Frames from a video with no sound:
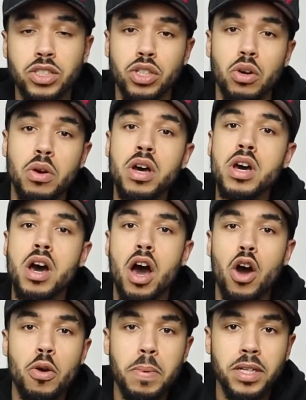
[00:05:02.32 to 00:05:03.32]
So
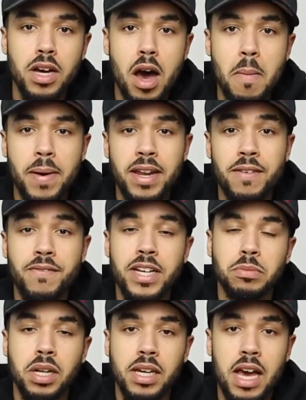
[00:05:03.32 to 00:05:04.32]
I opened up an
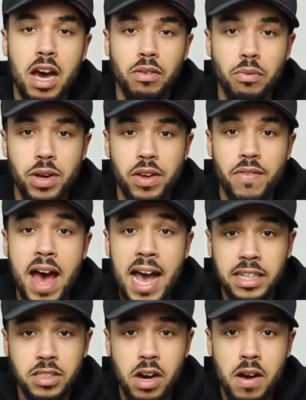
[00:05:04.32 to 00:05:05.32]
investment account with
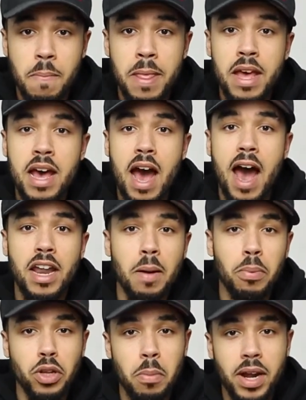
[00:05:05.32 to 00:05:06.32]
AXA and I
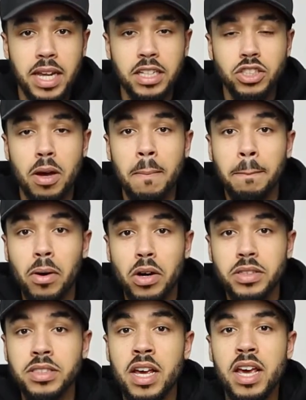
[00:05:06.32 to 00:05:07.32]
put the money in some
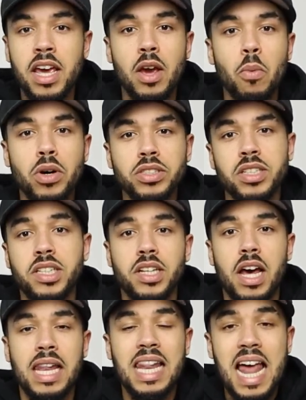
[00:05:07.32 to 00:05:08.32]
bonds. It
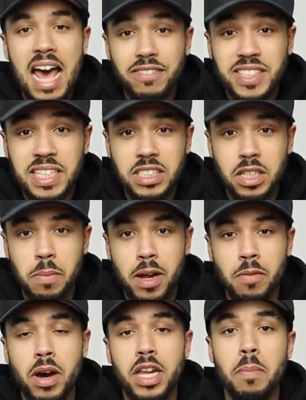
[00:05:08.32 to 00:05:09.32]
wasn't a life-changing amount
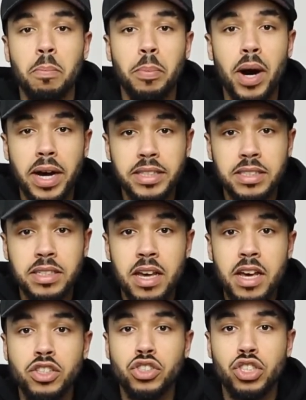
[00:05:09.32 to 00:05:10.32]
of money, but
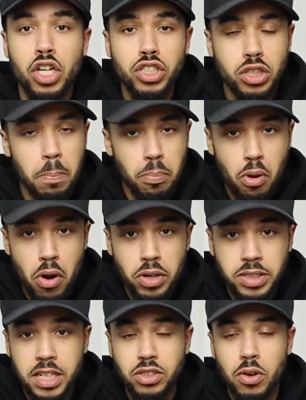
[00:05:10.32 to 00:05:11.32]
just the
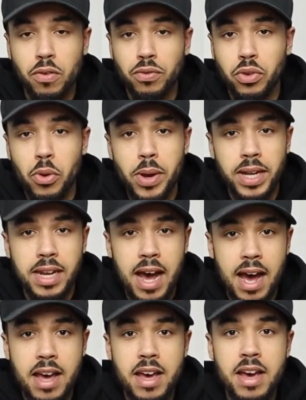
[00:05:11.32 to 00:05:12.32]
process of doing that,